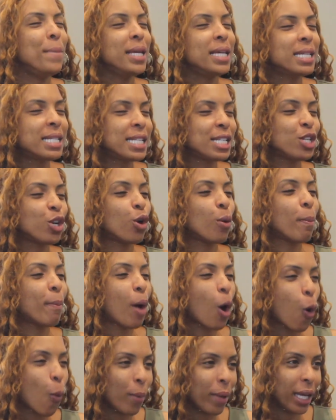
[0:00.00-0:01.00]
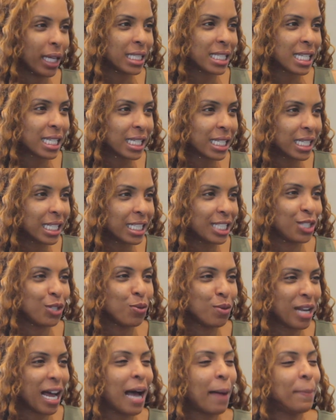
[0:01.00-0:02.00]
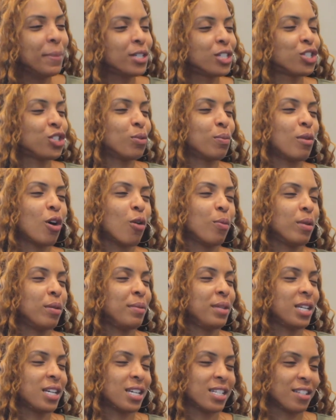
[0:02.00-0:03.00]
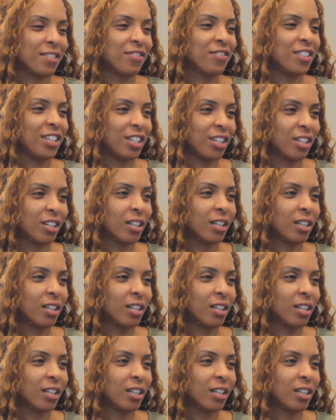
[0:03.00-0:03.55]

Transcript: miss your moment. Do not miss your moment because of fear.